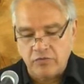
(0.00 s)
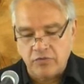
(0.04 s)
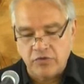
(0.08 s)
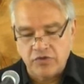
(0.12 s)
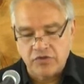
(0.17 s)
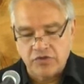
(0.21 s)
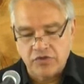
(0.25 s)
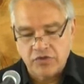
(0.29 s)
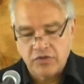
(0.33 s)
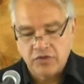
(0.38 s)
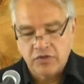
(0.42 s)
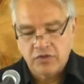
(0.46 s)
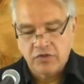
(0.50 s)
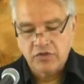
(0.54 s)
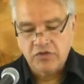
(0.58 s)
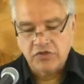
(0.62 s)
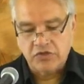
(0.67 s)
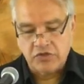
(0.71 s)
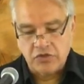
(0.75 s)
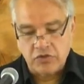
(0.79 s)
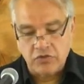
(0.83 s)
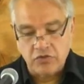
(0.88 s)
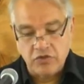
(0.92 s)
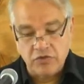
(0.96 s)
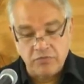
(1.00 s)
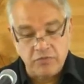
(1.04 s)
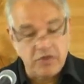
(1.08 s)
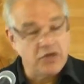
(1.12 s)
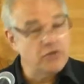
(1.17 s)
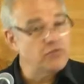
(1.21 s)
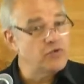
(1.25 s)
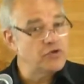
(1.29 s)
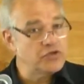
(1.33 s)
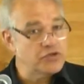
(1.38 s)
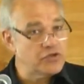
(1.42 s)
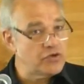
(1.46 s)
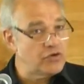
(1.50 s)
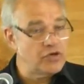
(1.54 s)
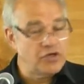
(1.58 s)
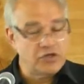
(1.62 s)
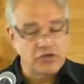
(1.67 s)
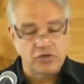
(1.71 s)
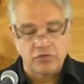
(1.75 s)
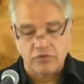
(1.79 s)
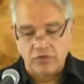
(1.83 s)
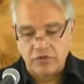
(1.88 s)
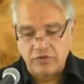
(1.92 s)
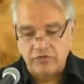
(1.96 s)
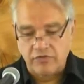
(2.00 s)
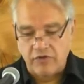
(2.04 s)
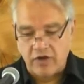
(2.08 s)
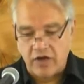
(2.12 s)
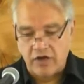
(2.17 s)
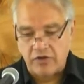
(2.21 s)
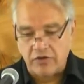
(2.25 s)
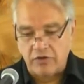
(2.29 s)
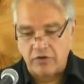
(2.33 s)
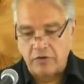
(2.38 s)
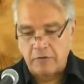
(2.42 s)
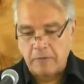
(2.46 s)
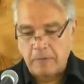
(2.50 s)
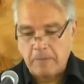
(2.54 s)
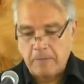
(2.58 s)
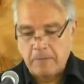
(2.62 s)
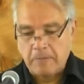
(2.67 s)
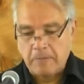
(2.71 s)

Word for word: and was soon to be returning to his Father.